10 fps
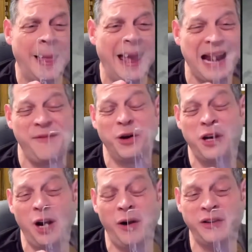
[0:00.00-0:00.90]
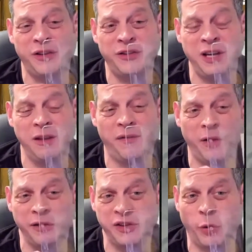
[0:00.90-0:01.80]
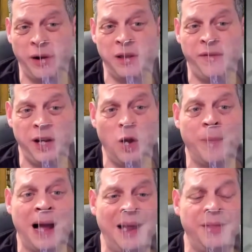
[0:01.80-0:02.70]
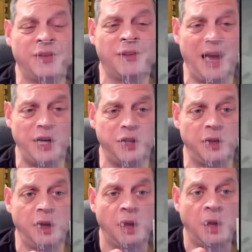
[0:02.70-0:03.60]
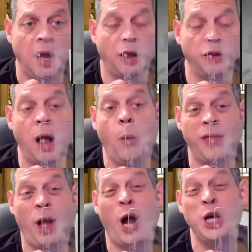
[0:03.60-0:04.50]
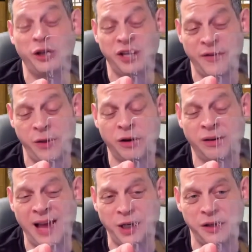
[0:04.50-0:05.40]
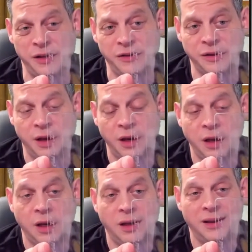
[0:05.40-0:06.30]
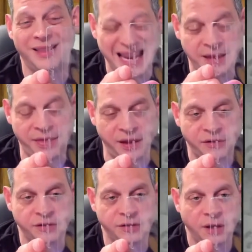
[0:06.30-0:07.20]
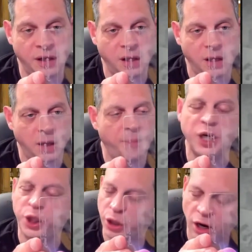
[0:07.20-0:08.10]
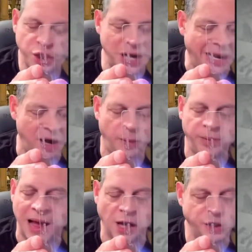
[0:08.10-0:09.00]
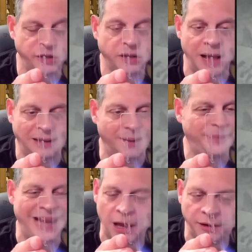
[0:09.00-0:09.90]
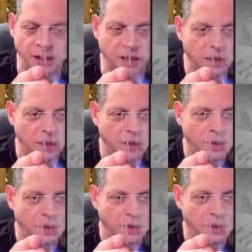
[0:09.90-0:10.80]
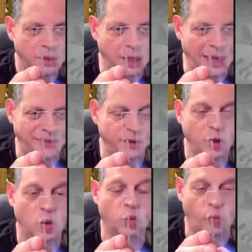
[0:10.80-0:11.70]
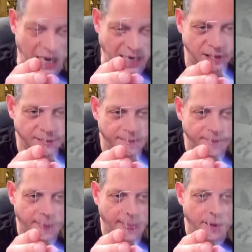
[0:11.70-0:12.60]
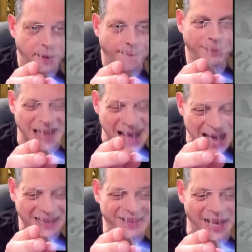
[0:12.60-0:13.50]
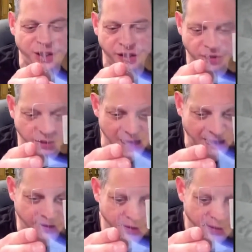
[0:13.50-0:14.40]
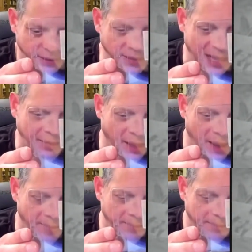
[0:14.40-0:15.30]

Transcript: And if you're curious to see the full story in the video behind this collection, along with hundreds of other collections like this, be sure to check out our blog on Just Collect. I'm telling you, it's great. blog.justcollect.com.